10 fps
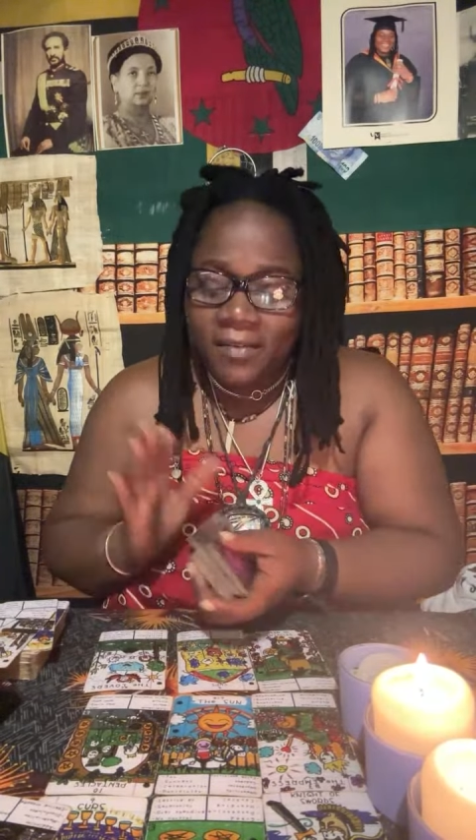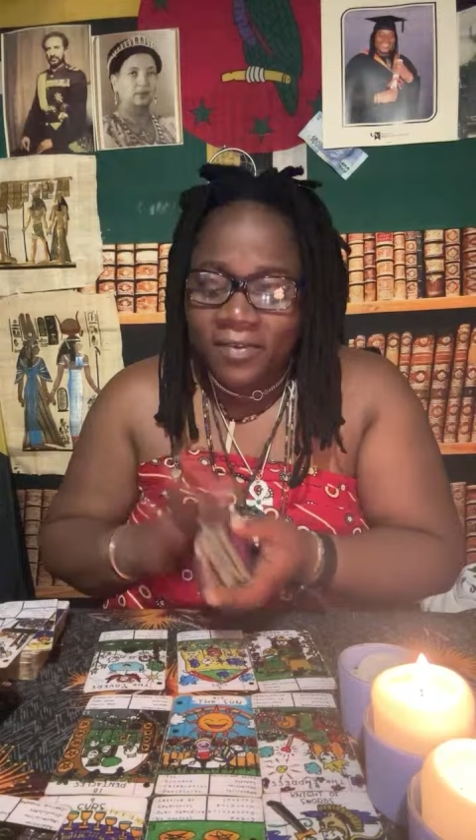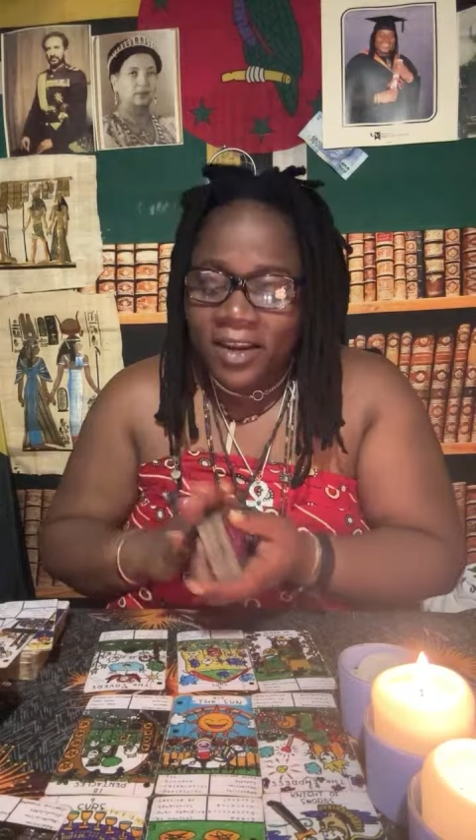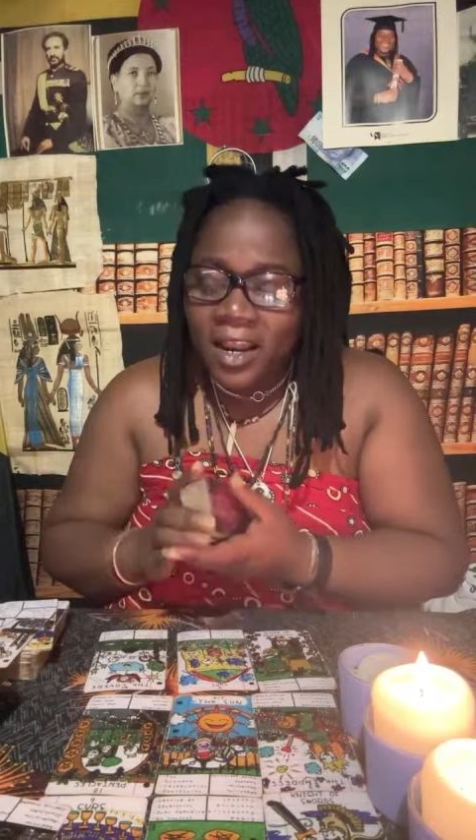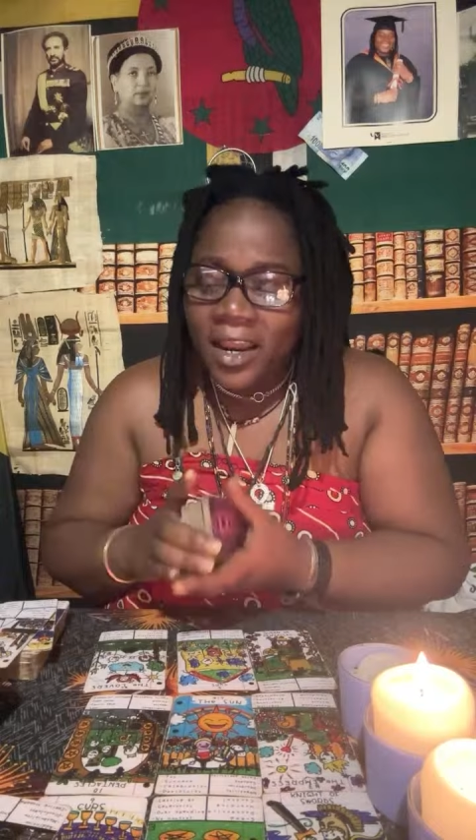
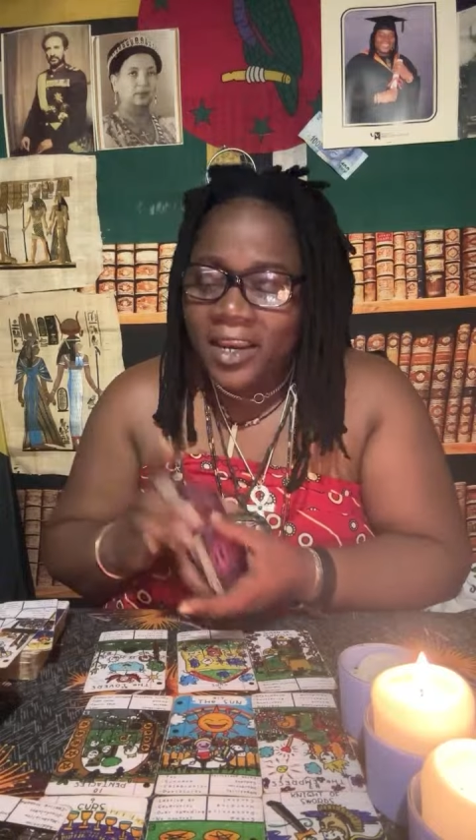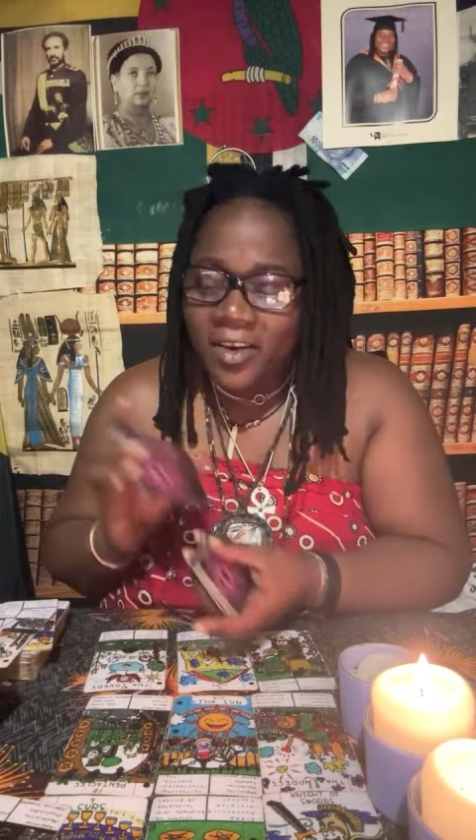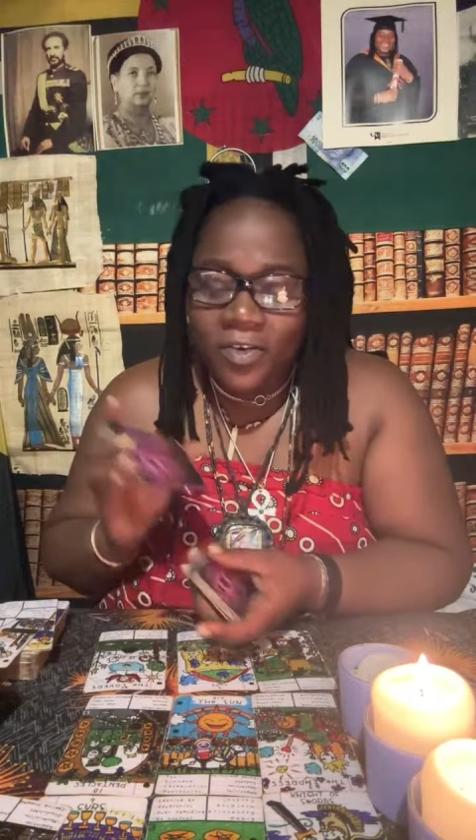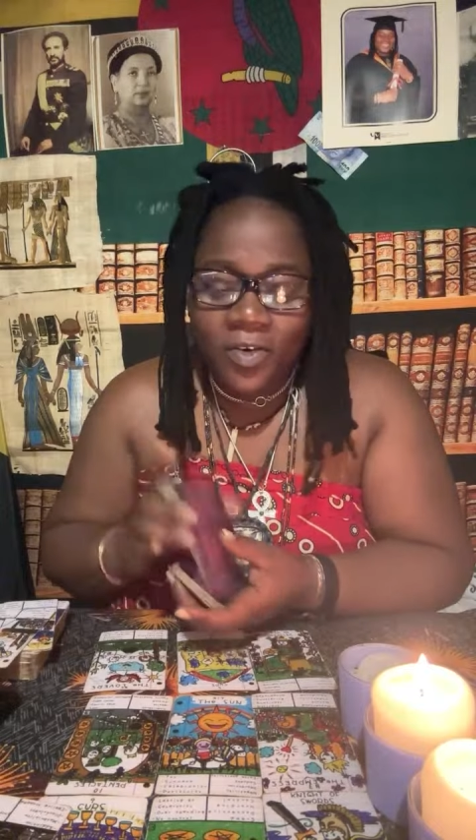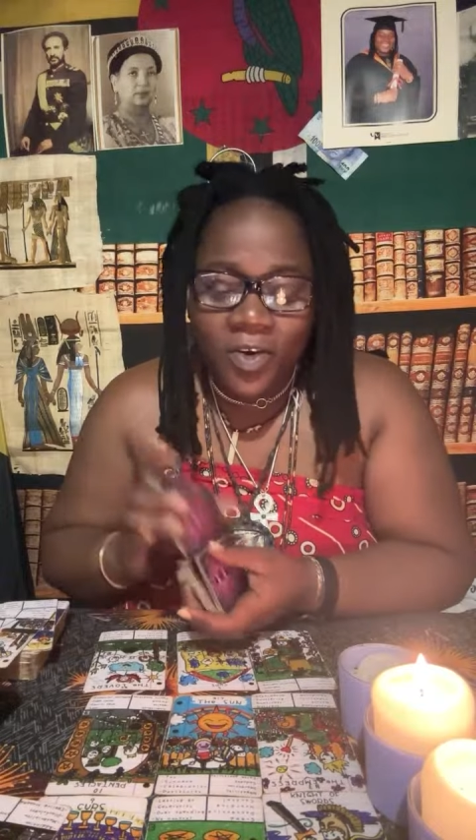They're not letting
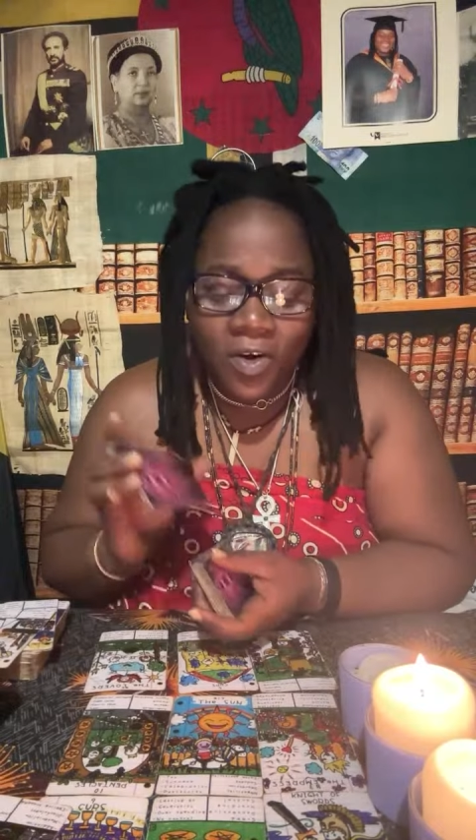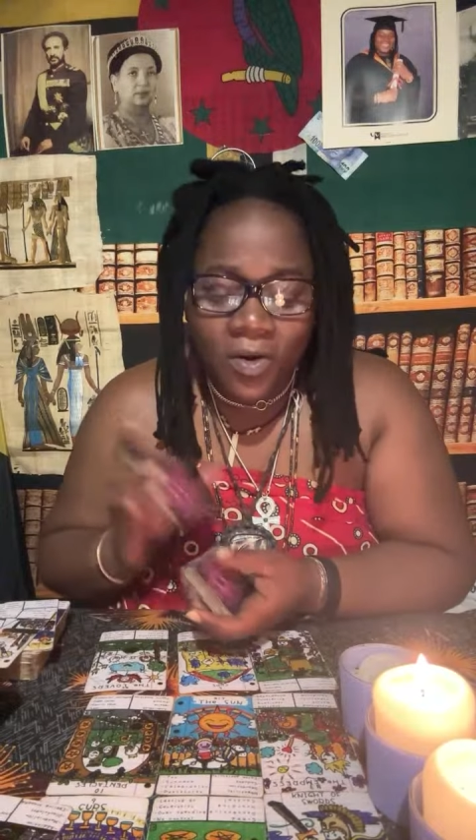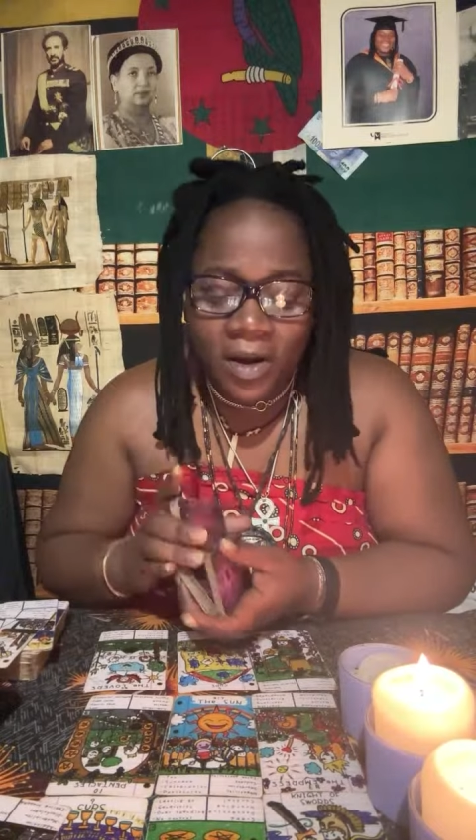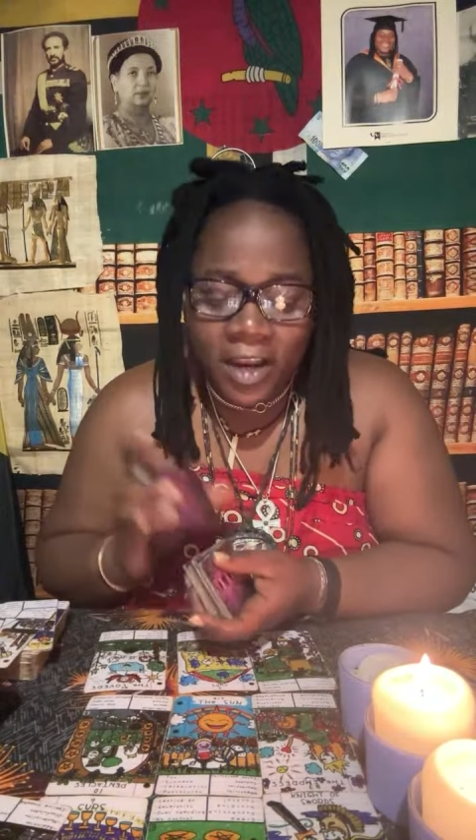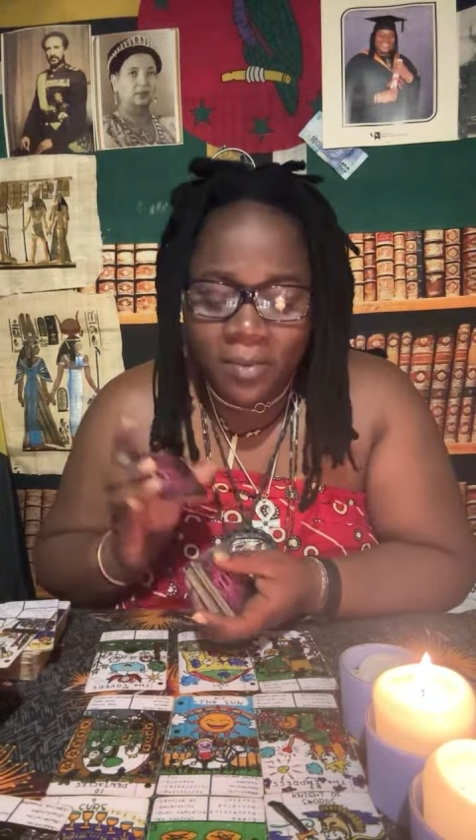you go and they're